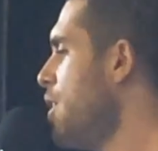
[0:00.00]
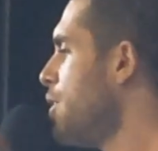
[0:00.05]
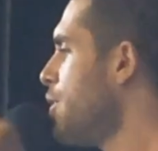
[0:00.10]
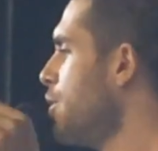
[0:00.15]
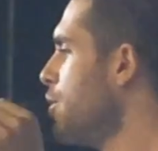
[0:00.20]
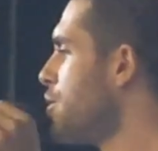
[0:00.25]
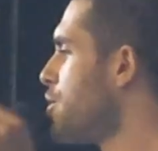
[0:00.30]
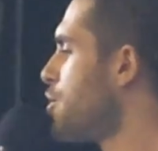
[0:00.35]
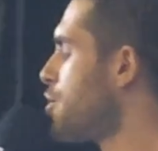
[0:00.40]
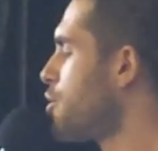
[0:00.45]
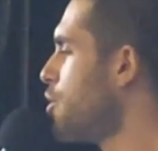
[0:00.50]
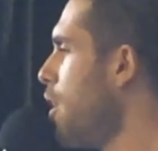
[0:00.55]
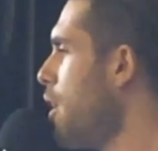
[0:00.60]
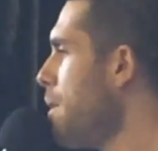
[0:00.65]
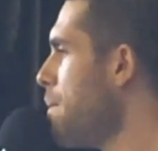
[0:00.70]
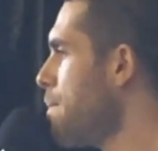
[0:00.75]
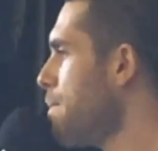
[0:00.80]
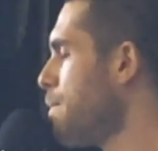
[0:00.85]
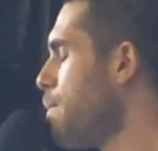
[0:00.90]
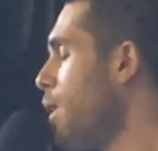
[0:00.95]
You
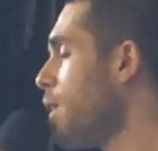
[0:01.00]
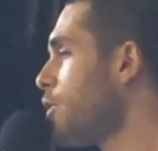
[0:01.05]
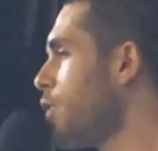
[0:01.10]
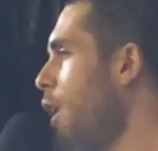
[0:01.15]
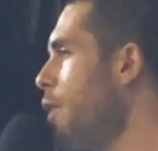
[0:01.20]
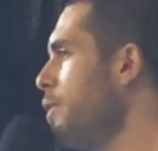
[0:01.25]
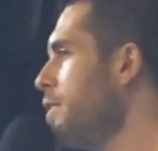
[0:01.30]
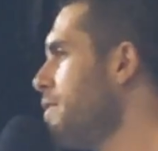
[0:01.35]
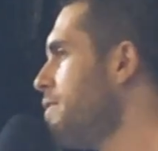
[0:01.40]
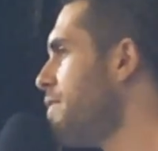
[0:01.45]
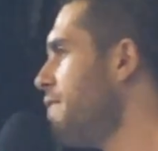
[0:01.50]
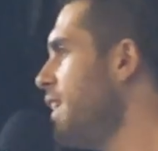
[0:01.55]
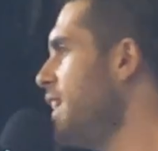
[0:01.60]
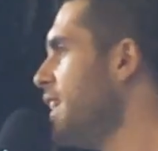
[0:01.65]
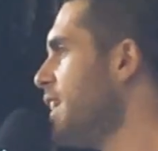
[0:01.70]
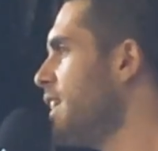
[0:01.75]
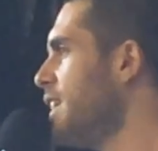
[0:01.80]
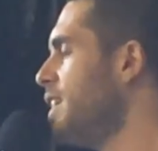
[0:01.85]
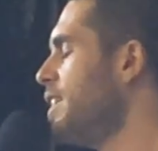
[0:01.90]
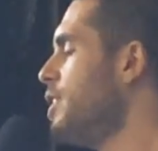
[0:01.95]
stop, by going
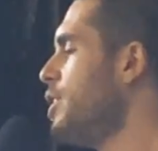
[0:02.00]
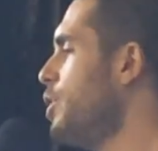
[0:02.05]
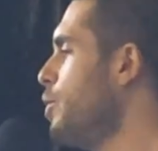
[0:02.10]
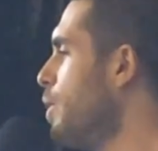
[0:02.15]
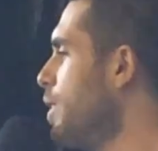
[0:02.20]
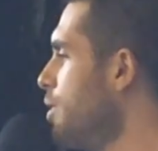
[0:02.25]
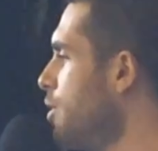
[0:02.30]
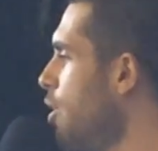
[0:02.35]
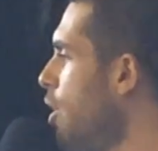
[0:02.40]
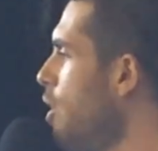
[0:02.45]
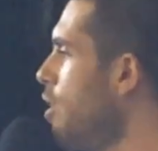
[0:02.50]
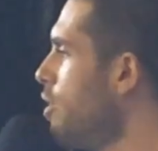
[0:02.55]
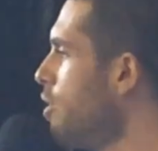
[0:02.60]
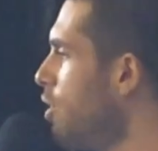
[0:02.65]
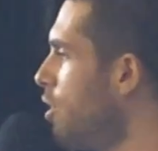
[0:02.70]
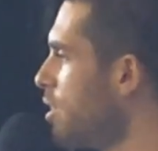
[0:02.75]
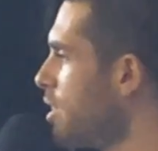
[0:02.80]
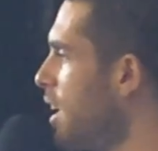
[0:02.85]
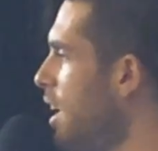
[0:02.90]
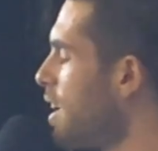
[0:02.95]
vegan, you are no
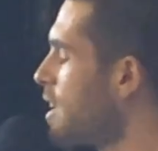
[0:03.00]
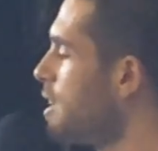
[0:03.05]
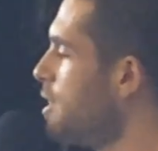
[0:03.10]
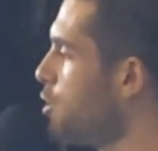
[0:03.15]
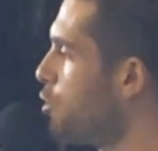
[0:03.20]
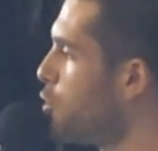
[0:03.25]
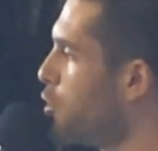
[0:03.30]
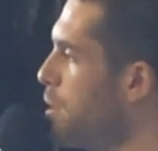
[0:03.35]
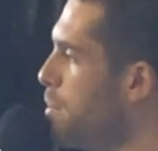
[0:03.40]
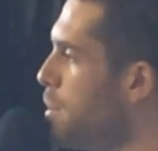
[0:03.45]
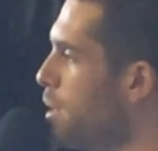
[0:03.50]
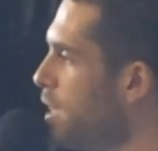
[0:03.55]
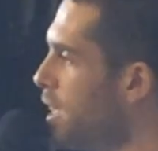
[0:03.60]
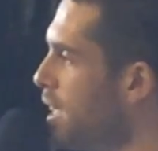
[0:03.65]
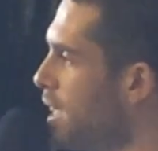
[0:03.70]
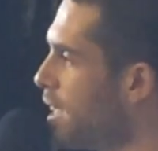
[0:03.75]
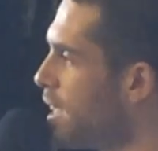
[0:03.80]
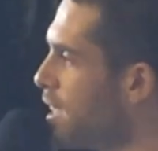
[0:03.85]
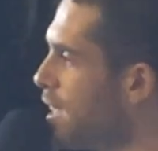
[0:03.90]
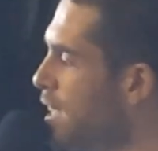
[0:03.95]
longer
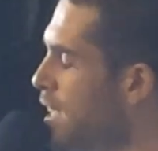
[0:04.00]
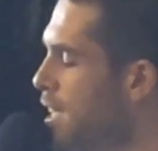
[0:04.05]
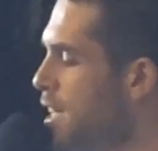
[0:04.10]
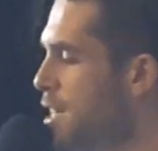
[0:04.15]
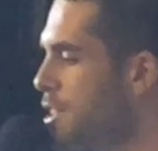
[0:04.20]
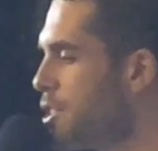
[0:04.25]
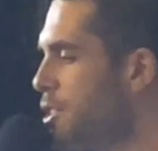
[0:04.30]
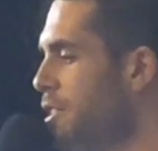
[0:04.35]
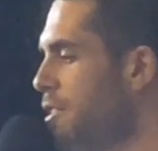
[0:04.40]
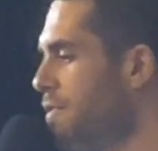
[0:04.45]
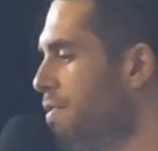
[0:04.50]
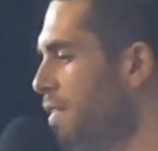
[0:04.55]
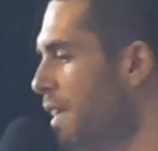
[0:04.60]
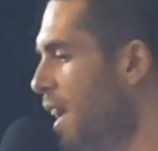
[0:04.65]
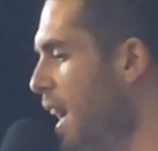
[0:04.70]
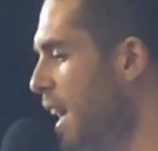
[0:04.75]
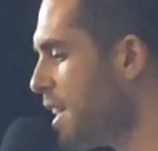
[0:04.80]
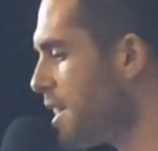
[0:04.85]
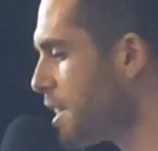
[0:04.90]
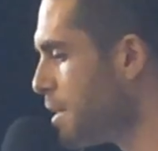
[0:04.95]
contributing to the
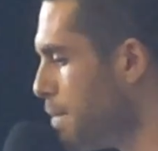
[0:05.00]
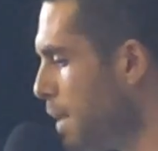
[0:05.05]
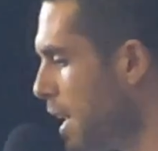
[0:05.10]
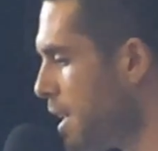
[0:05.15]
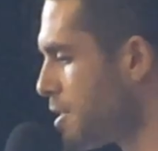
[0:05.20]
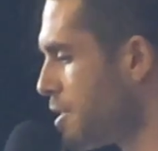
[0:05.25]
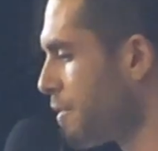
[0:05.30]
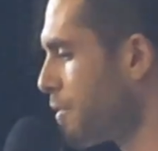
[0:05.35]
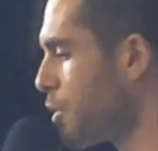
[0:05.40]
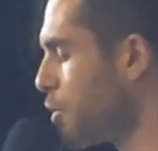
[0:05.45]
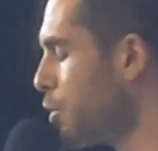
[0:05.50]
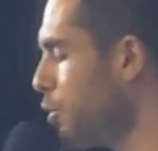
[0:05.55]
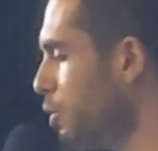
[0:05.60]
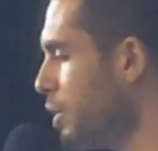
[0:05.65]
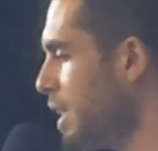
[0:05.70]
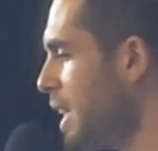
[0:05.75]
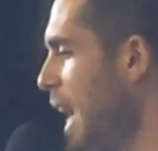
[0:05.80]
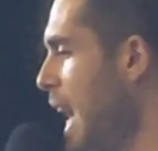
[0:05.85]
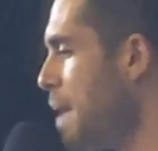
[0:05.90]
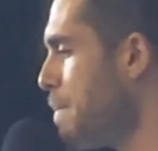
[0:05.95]
vast amounts of
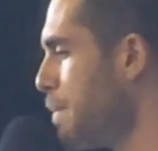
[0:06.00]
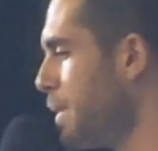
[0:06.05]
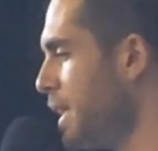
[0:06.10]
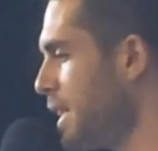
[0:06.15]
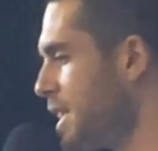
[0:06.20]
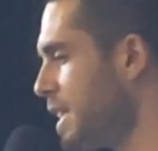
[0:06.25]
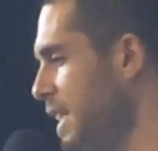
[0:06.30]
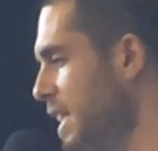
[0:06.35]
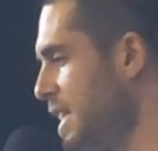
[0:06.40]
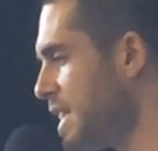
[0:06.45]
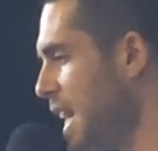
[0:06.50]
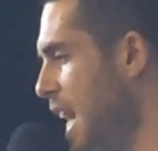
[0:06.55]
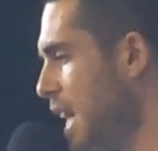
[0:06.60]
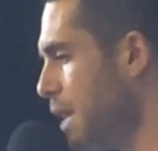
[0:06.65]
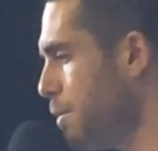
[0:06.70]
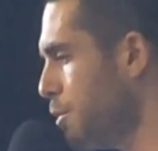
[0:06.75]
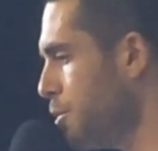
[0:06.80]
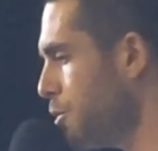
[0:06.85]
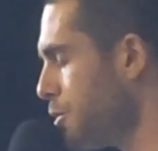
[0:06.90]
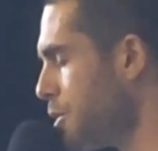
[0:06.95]
cruelty happening to these
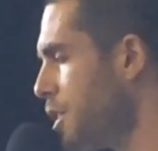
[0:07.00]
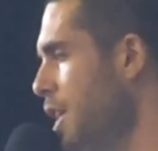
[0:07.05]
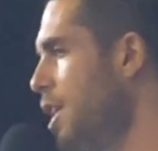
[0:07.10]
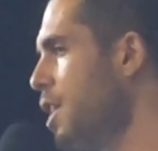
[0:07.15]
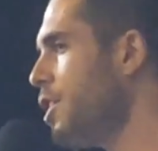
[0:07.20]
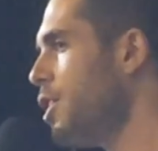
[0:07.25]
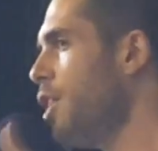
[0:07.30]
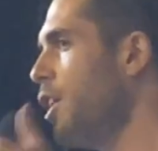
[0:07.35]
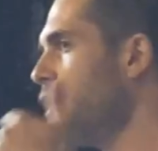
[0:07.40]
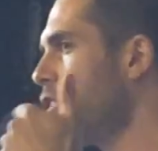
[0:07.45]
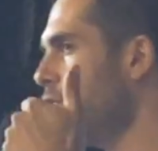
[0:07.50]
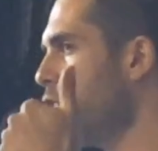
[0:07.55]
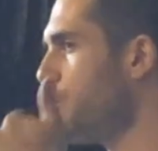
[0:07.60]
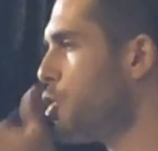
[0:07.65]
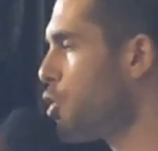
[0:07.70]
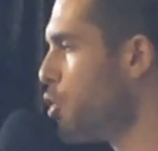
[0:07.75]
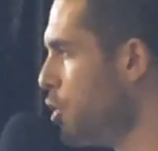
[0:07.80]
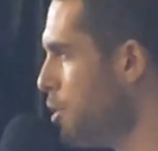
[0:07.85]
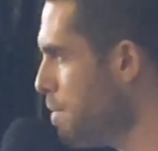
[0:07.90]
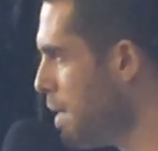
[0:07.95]
animals. You don't
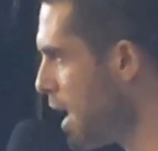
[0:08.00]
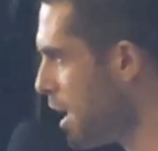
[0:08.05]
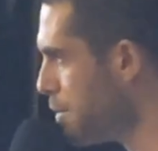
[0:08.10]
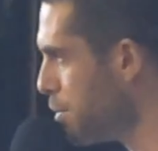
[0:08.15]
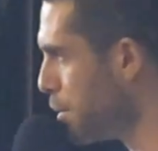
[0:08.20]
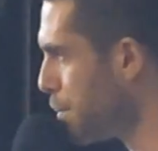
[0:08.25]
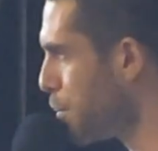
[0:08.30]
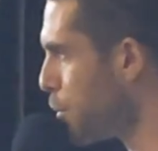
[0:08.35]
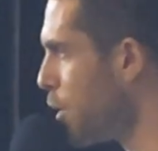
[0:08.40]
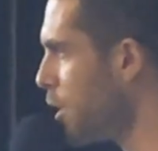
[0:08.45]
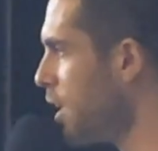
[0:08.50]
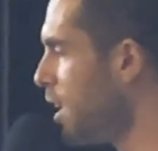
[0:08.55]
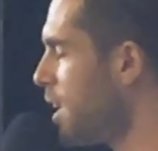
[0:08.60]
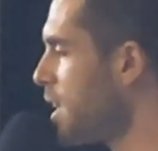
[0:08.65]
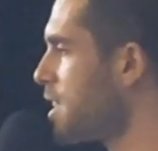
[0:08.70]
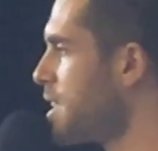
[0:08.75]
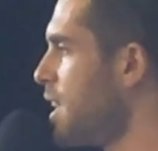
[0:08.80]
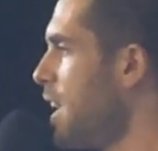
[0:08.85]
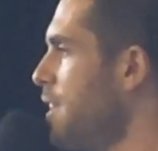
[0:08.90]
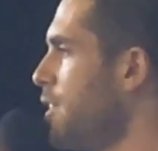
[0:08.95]
consume animal
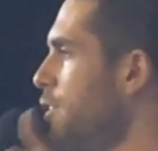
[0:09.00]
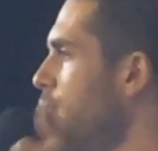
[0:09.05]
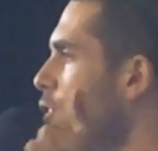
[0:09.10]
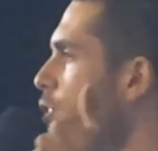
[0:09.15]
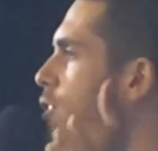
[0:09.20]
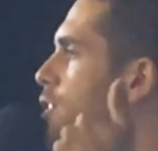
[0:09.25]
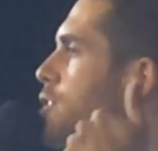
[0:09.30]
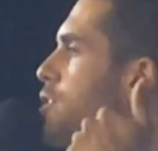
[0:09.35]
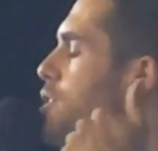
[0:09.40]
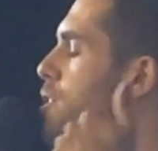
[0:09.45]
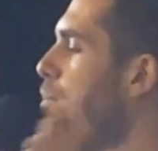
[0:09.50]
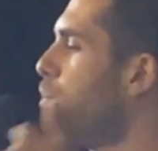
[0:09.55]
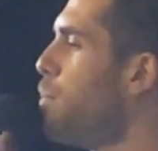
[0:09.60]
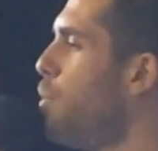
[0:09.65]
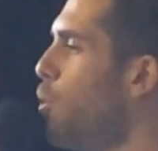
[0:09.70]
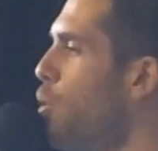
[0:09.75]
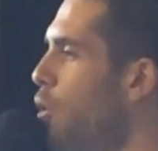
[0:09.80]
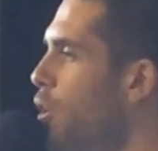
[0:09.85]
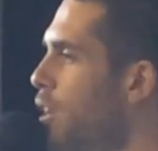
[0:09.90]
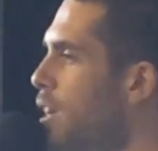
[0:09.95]
products, and you do not
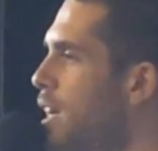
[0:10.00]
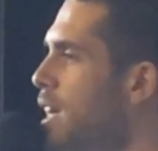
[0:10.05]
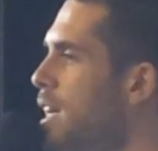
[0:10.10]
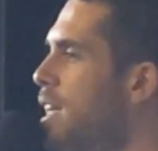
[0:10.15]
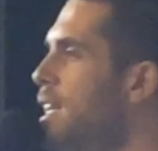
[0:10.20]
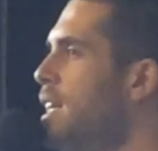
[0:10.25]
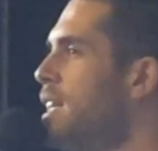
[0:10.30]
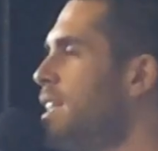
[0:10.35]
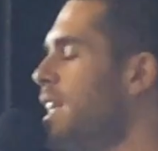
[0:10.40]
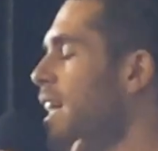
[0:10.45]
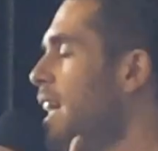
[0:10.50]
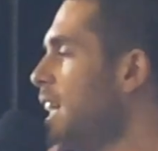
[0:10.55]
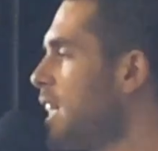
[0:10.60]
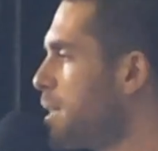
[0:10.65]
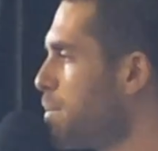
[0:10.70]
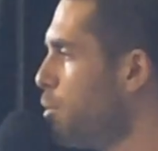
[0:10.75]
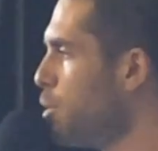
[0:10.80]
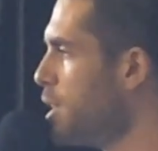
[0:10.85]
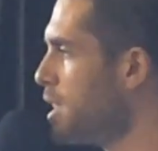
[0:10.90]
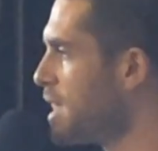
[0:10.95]
support the
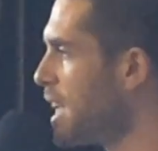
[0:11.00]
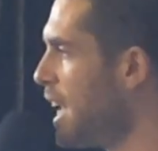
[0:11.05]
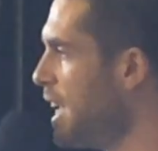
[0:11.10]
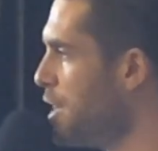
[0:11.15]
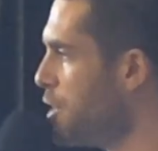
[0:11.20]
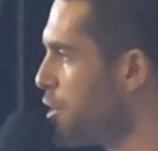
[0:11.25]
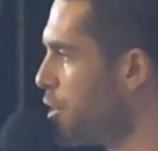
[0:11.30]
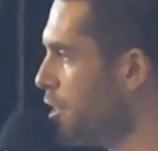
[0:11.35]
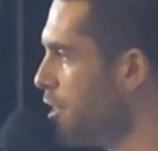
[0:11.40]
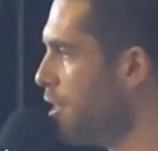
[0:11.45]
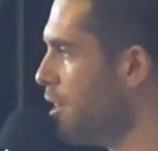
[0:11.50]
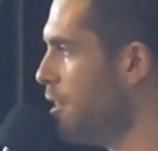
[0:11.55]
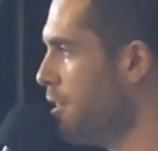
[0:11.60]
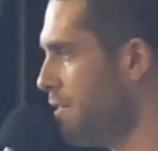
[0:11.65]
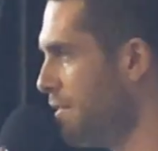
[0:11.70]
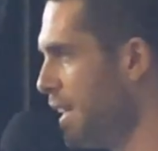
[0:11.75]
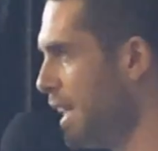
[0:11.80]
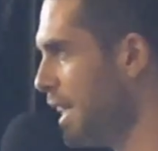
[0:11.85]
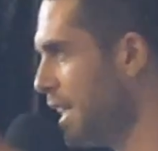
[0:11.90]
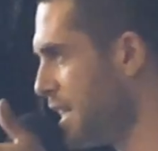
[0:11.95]
exploitation
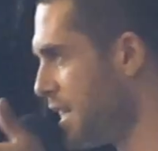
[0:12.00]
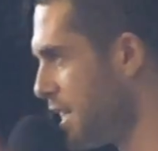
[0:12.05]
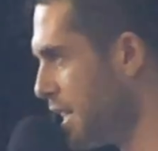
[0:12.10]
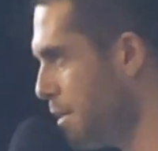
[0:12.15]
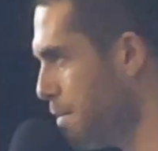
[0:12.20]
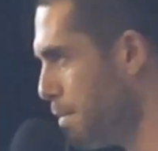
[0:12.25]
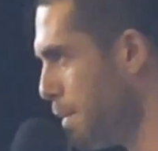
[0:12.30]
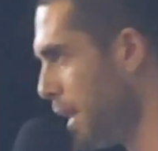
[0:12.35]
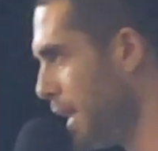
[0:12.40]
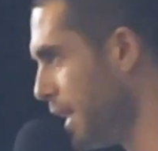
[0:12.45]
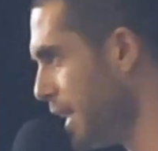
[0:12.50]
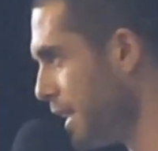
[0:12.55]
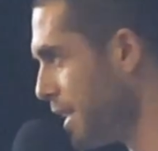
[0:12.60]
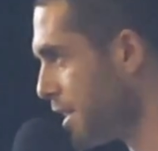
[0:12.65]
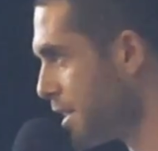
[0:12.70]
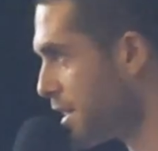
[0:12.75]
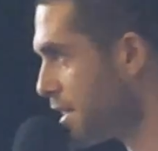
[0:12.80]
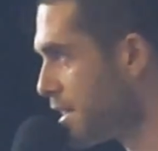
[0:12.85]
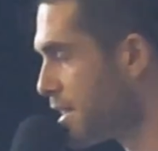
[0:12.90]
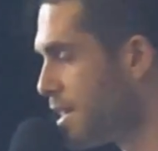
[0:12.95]
of innocent
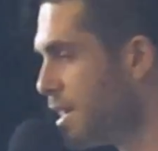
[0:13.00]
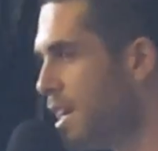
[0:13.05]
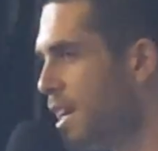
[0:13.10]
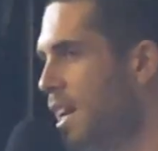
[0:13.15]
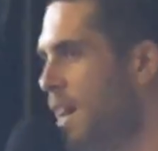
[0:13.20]
beings."